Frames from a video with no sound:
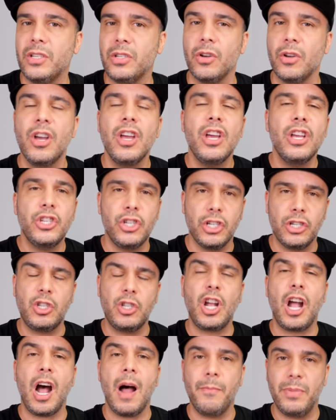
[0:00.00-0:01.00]
So just
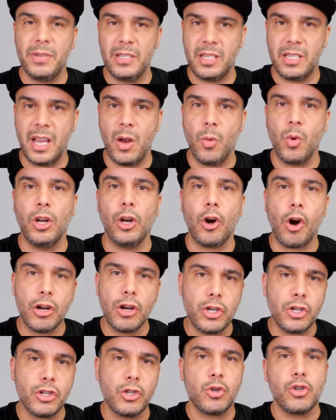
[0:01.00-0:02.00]
to compensate with
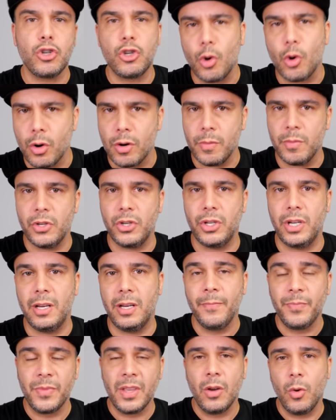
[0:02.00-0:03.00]
larger or shorter
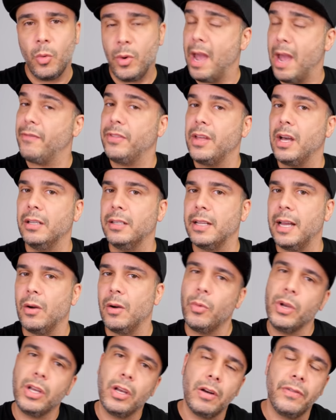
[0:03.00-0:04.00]
machine, we have done that.
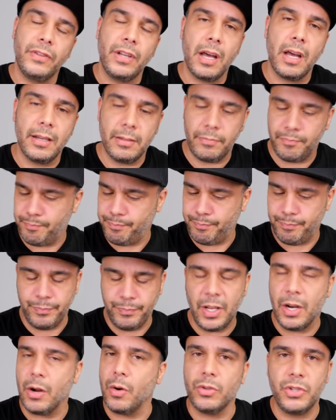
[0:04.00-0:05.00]
We could have done it,
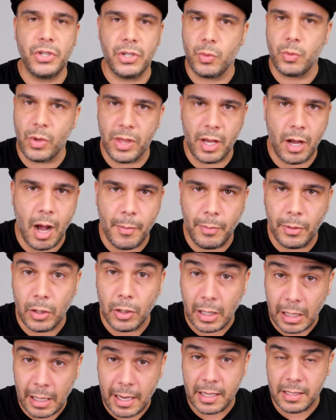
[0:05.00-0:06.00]
you know, just with a couple
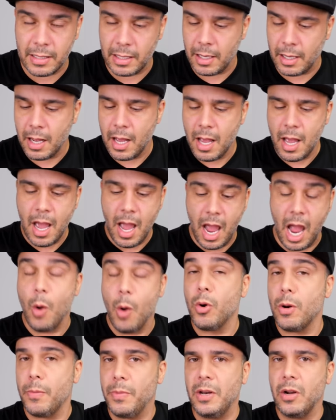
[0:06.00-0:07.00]
of clicks, and it
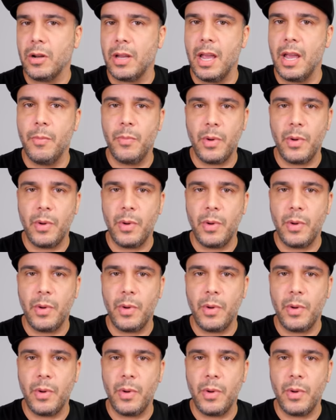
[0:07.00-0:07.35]
would have been okay.